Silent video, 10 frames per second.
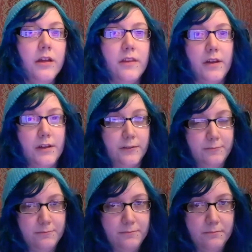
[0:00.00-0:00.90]
the
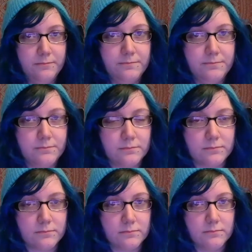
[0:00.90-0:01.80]

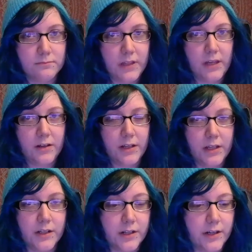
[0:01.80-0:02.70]

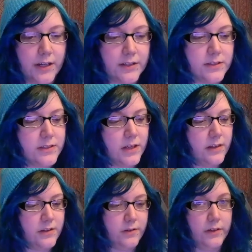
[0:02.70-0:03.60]
Kira crates and
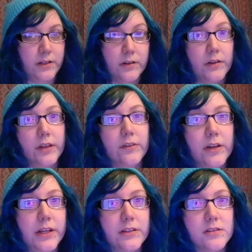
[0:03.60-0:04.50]
the Doki Doki
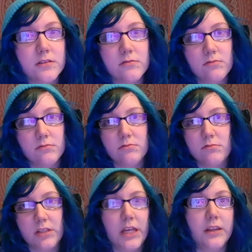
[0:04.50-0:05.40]
crates
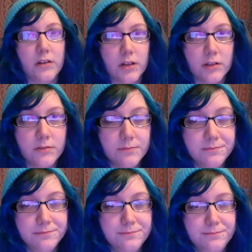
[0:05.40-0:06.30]
together,
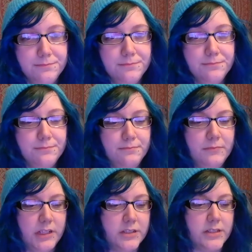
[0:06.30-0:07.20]

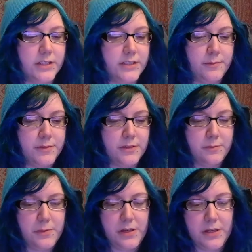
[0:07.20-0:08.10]
because that seems to
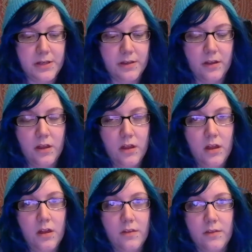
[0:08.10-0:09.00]
be
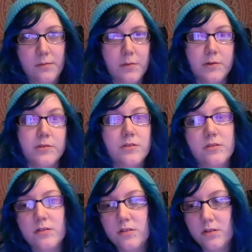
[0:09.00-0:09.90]
the
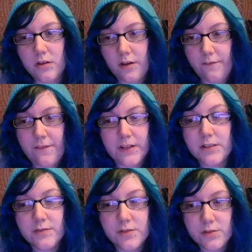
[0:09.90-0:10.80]
most
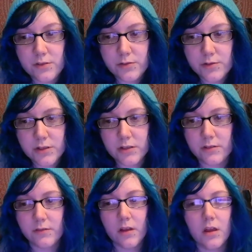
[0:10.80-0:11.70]
effective solution
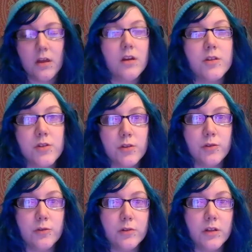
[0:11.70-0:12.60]

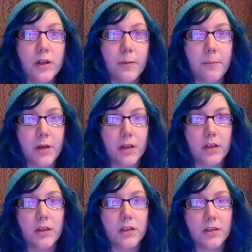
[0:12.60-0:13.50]
to
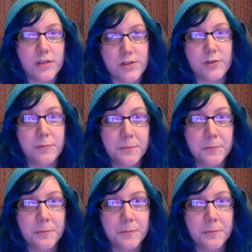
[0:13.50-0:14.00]
my issue.